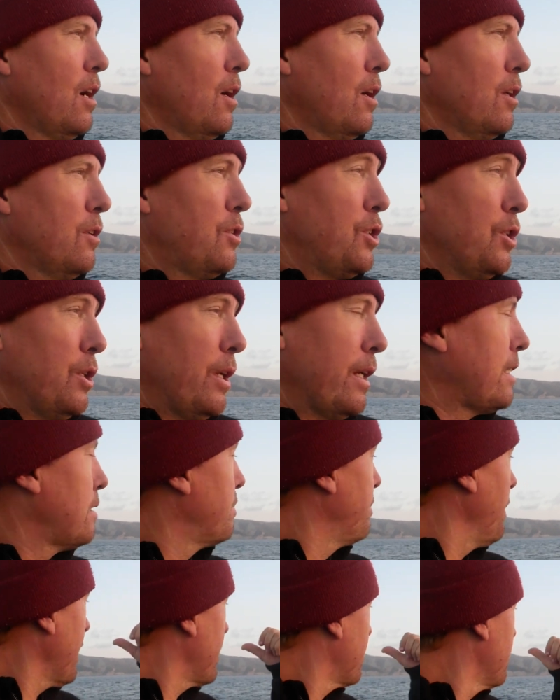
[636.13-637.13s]
that you'd
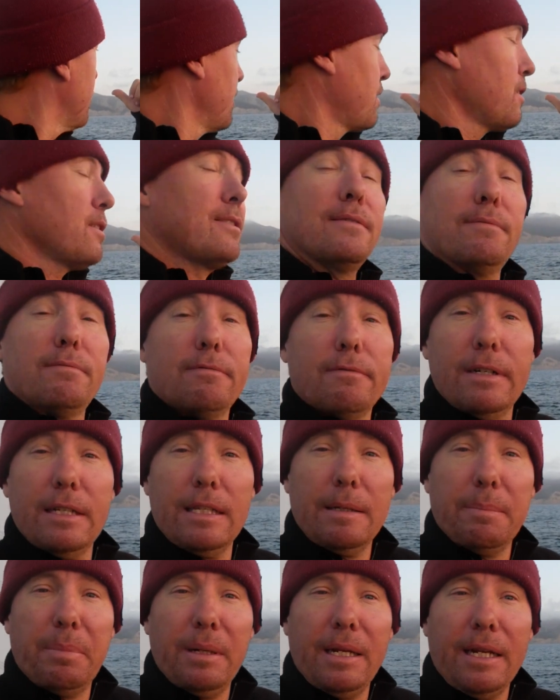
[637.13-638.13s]
expect if you've got some
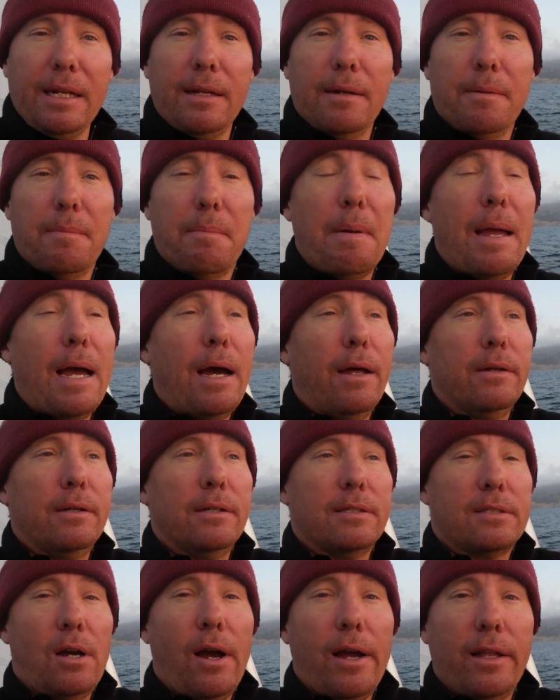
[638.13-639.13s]
really big
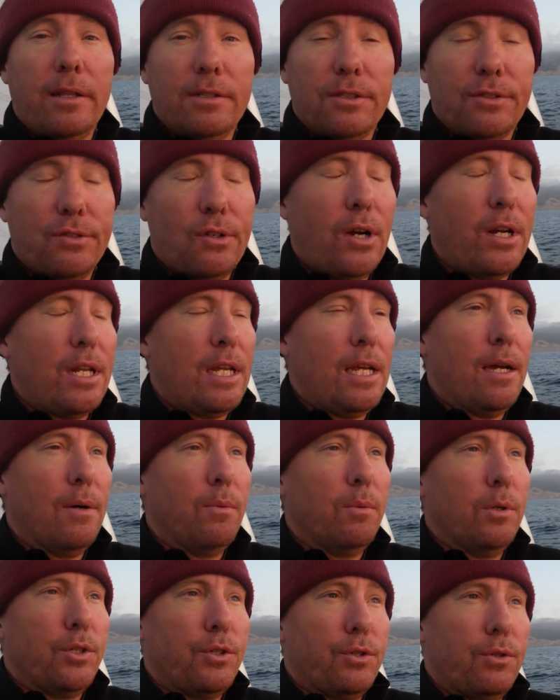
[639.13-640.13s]
mountainous islands right here
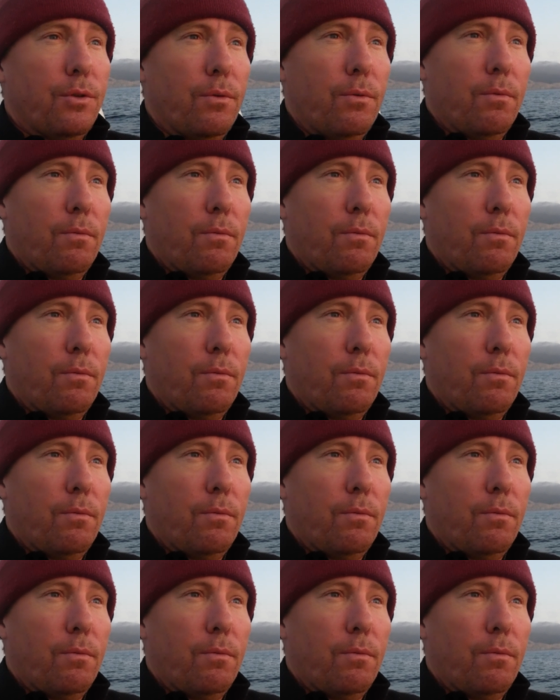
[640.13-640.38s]
which